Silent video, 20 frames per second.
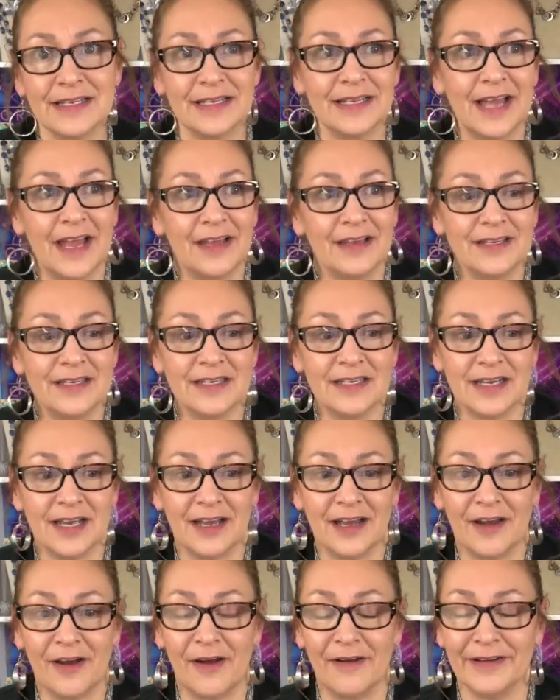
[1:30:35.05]
Let
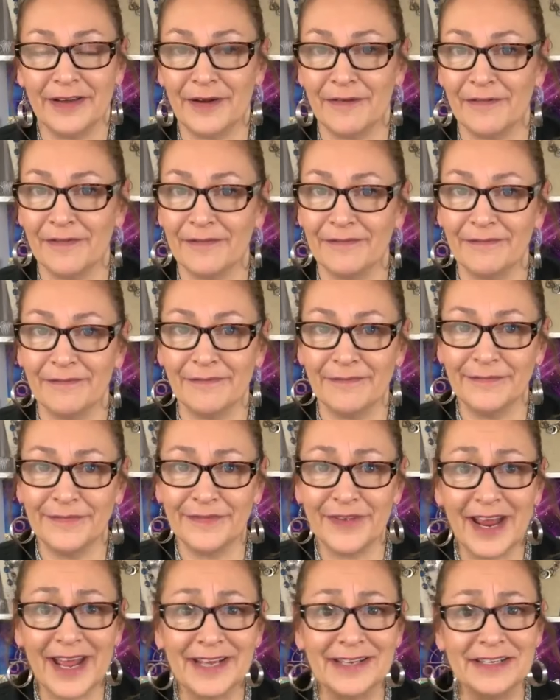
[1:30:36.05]
uh, your
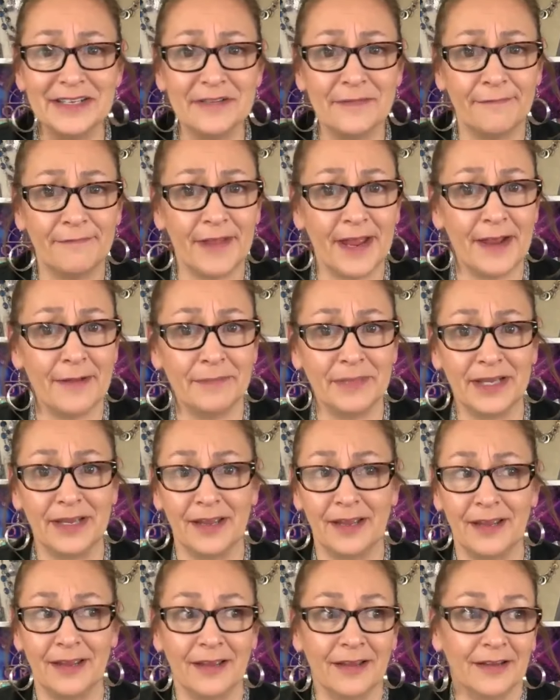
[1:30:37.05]
friends,
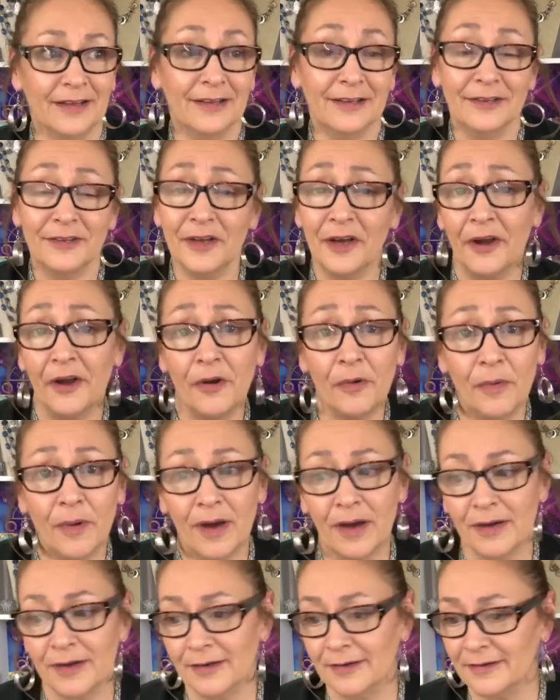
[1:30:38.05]
family,
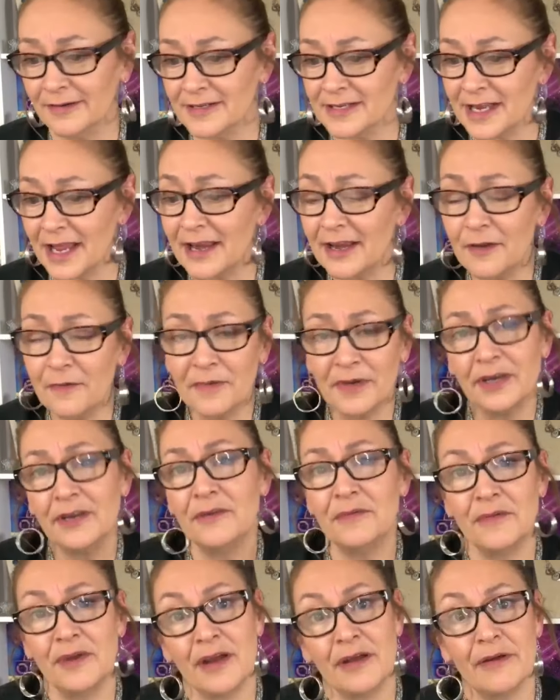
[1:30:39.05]
coworkers, anyone you
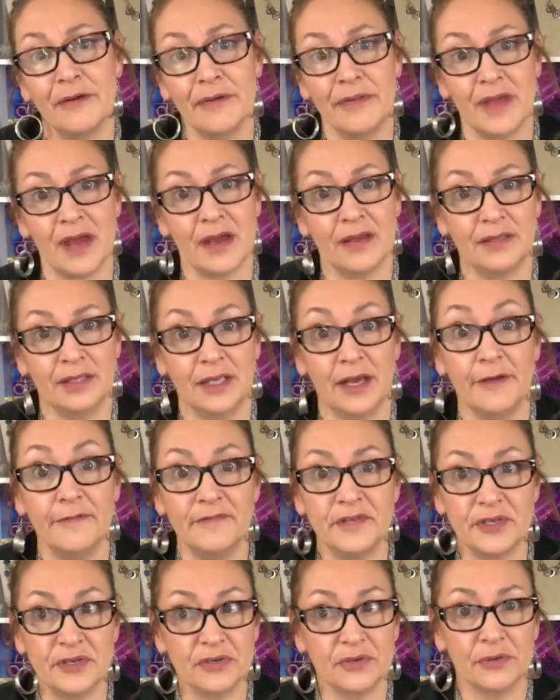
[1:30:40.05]
know that
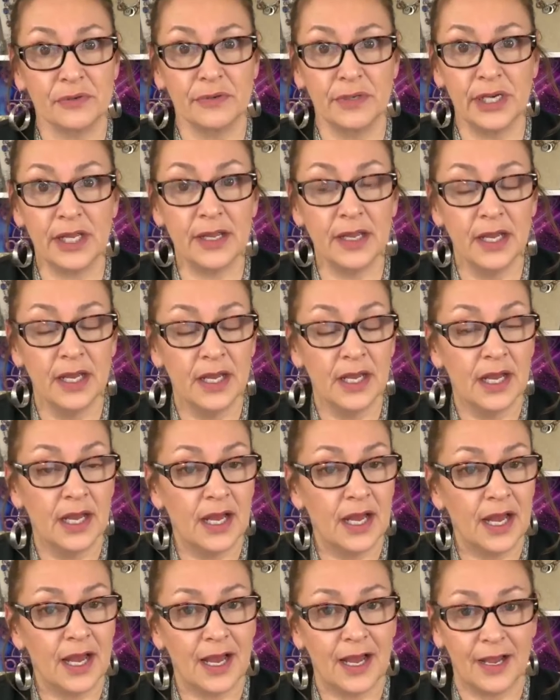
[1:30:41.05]
loves jewelry,
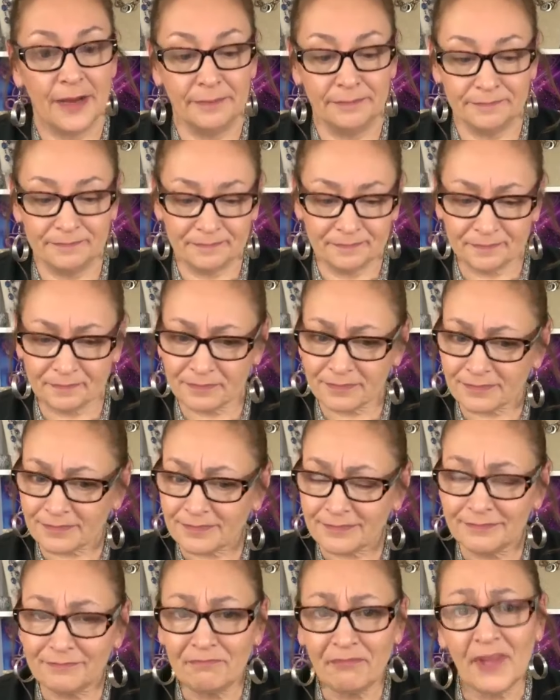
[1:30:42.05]
um,
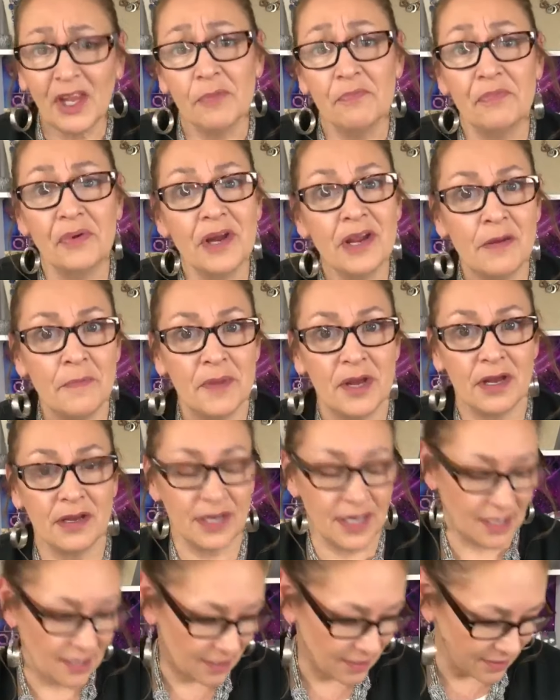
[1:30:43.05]
bring them on
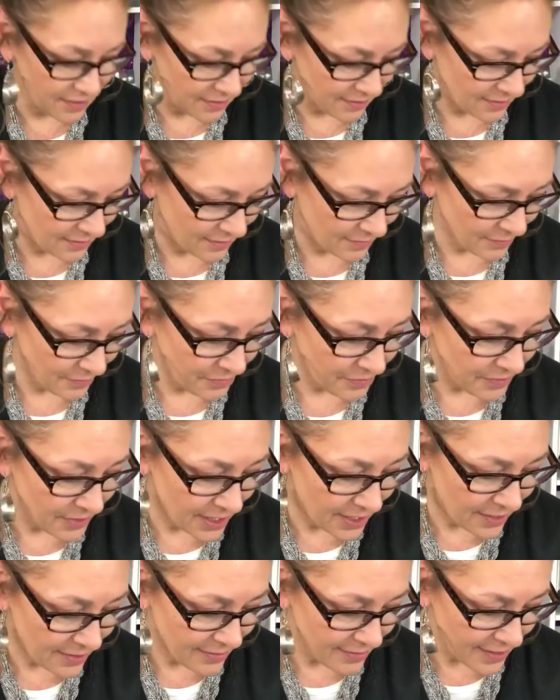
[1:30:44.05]
in
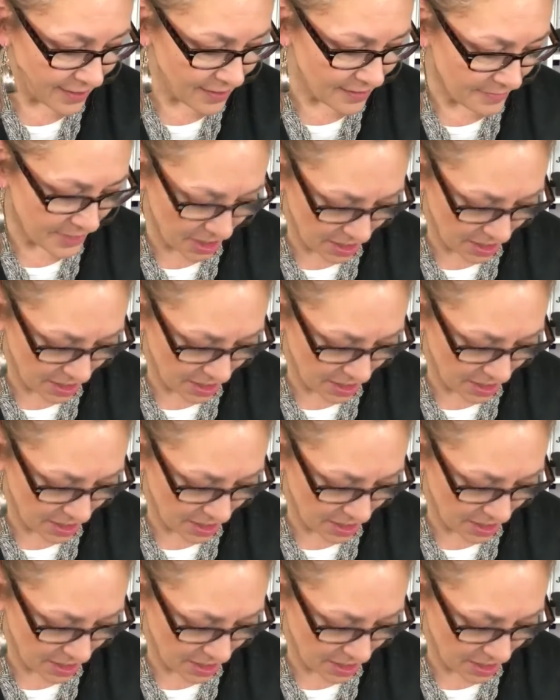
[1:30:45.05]
bring them